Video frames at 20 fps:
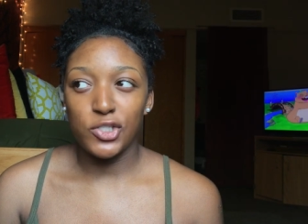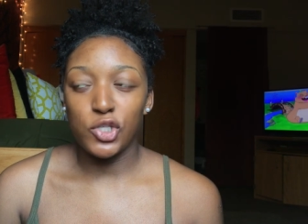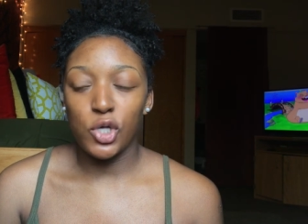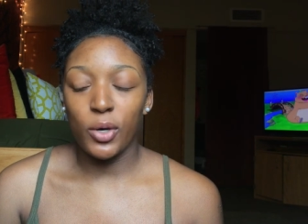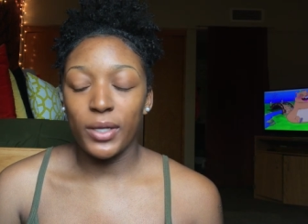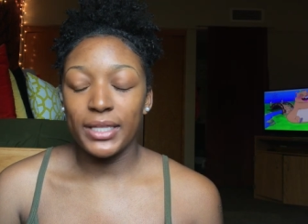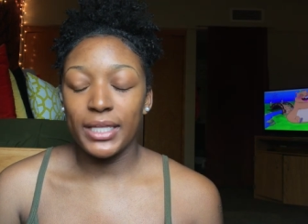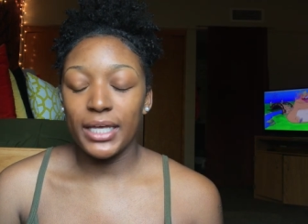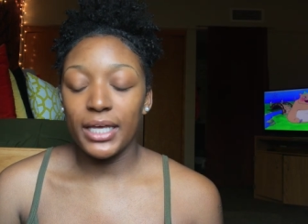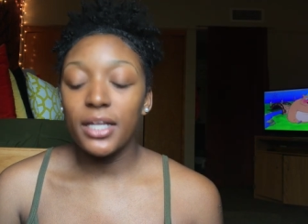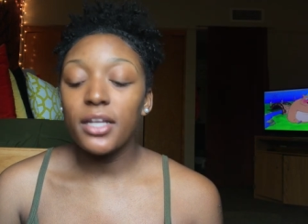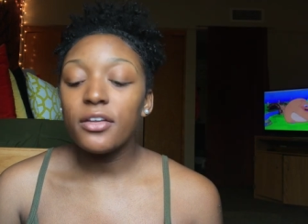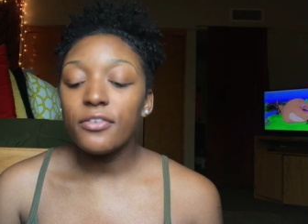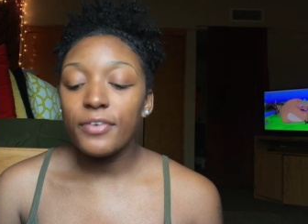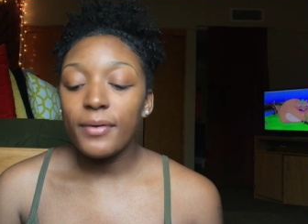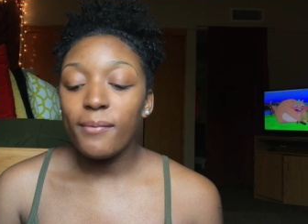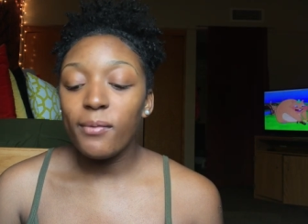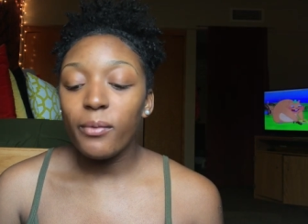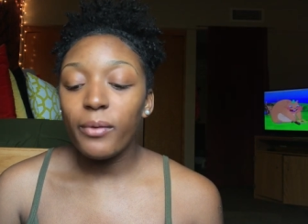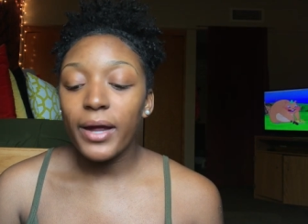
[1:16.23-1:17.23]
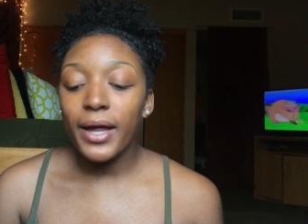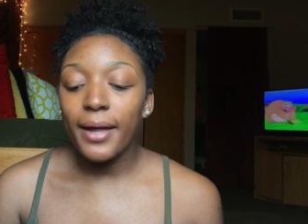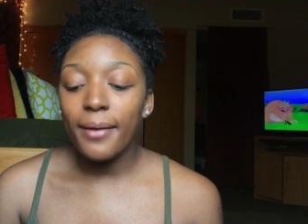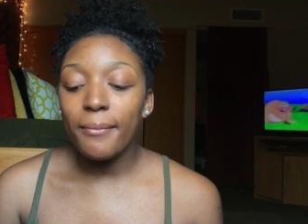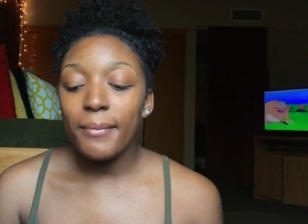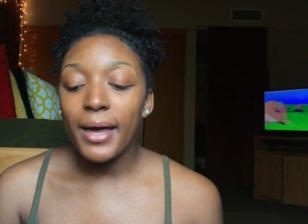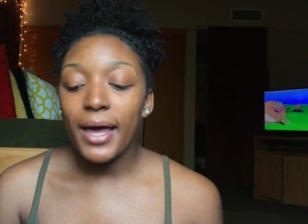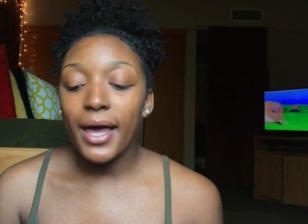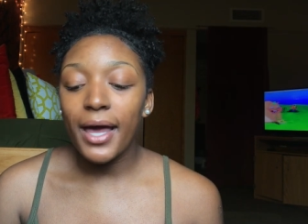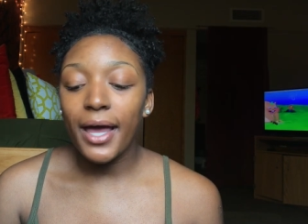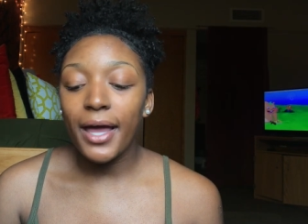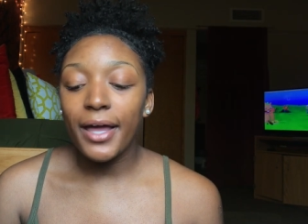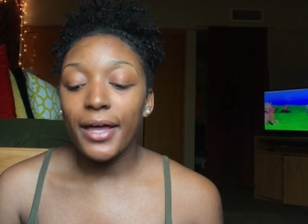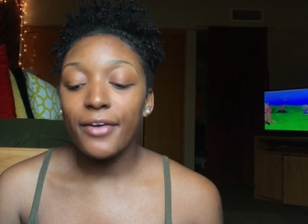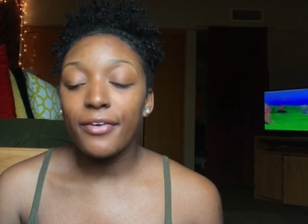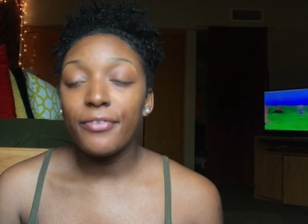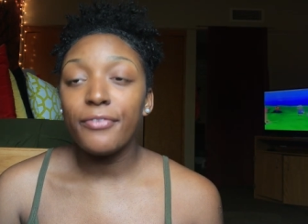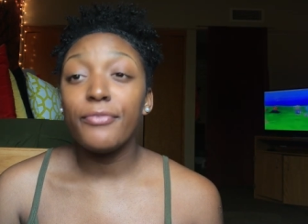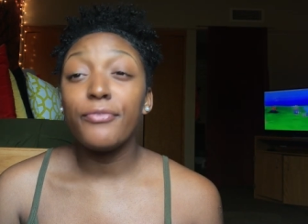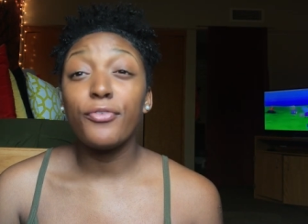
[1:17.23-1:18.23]
So at the end of February
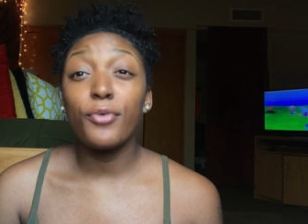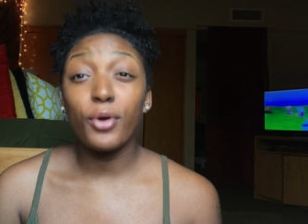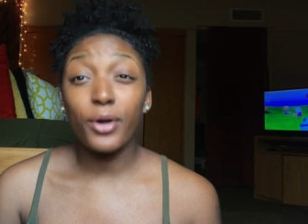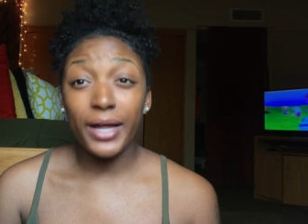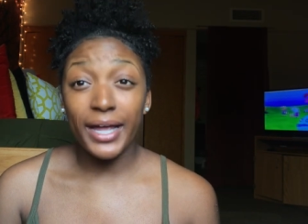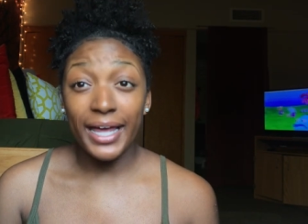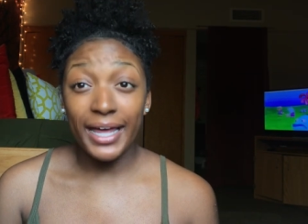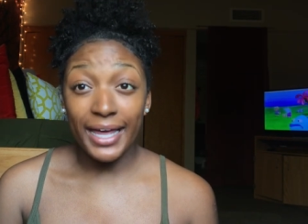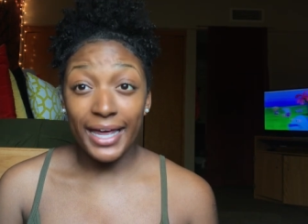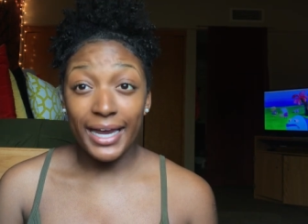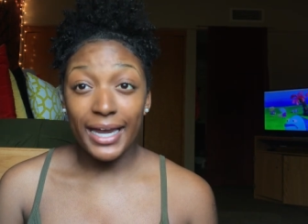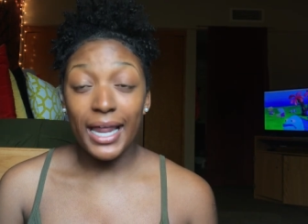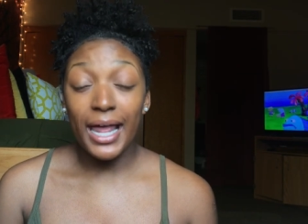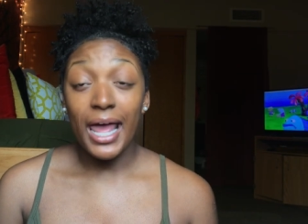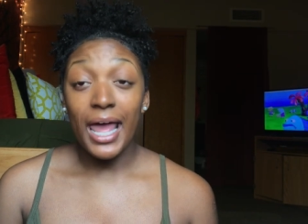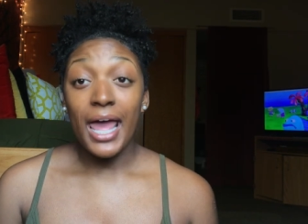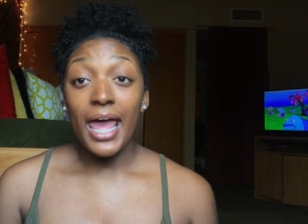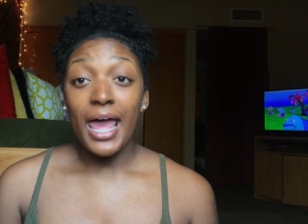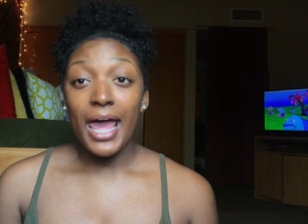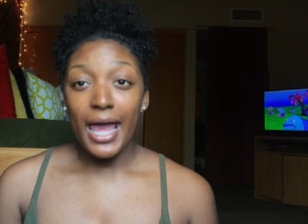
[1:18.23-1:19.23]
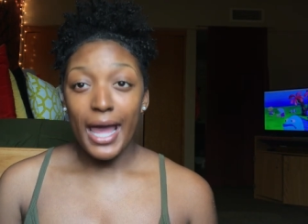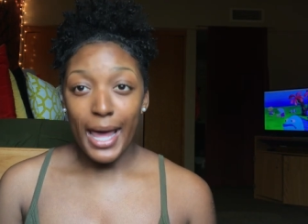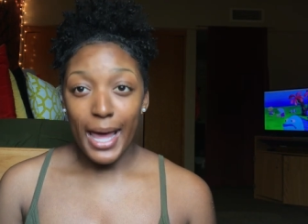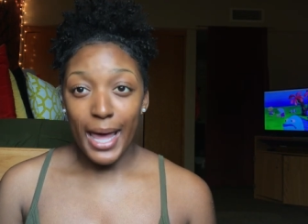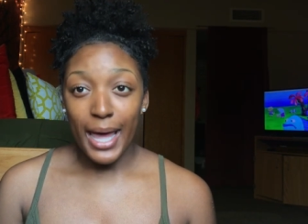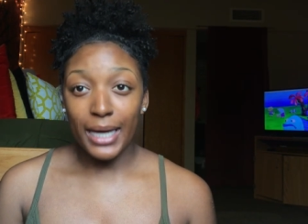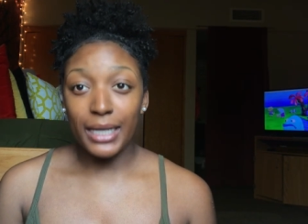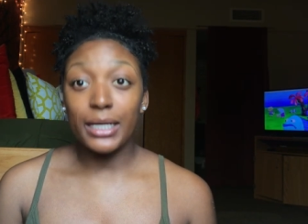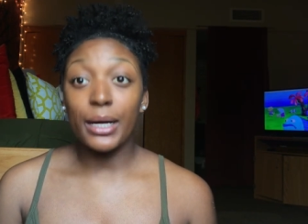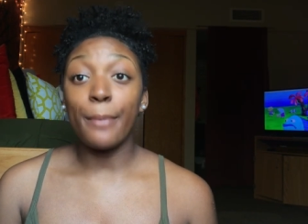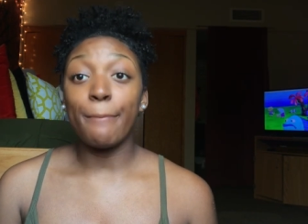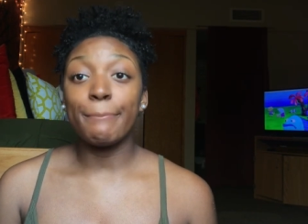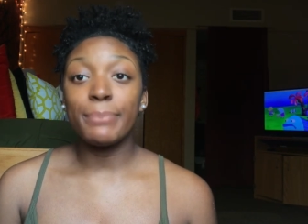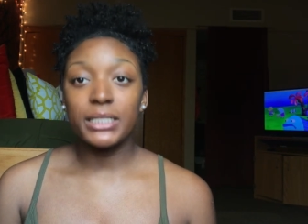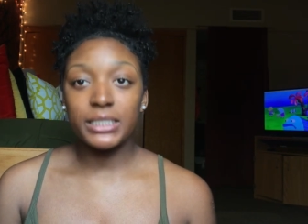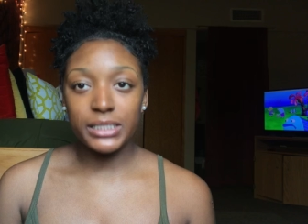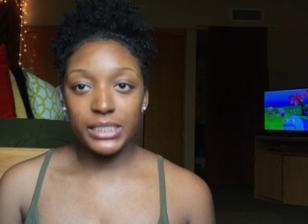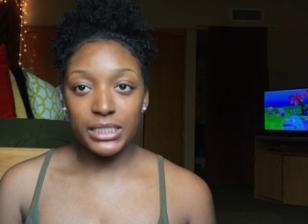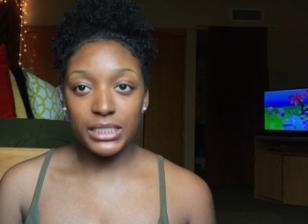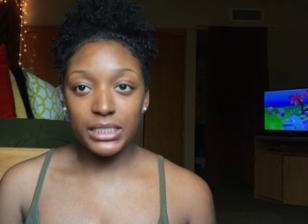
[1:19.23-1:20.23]
my forehead had
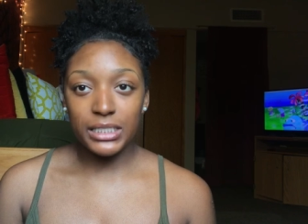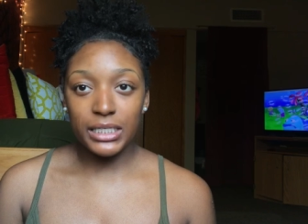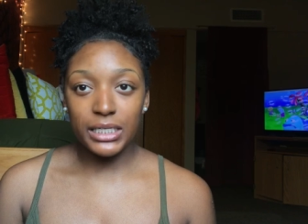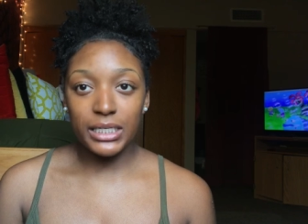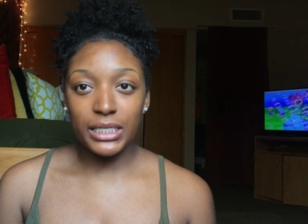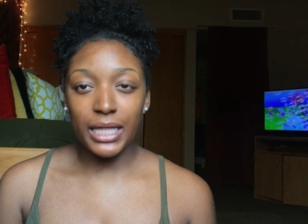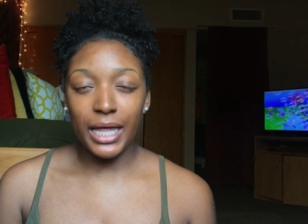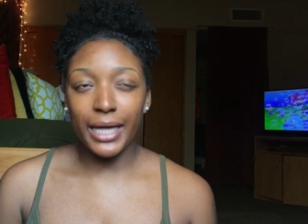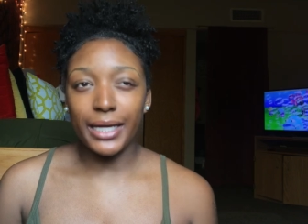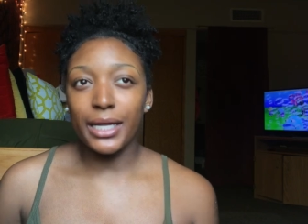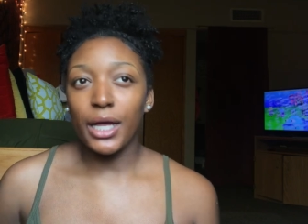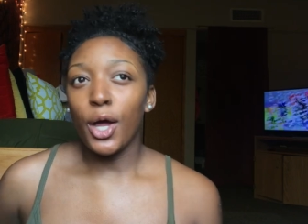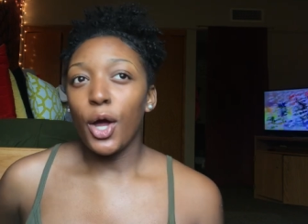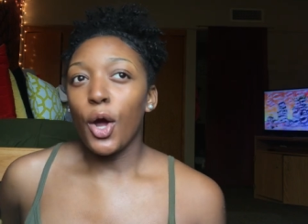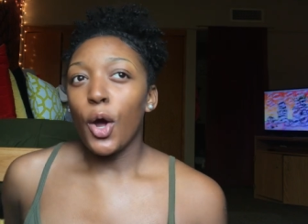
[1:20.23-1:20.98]
completely like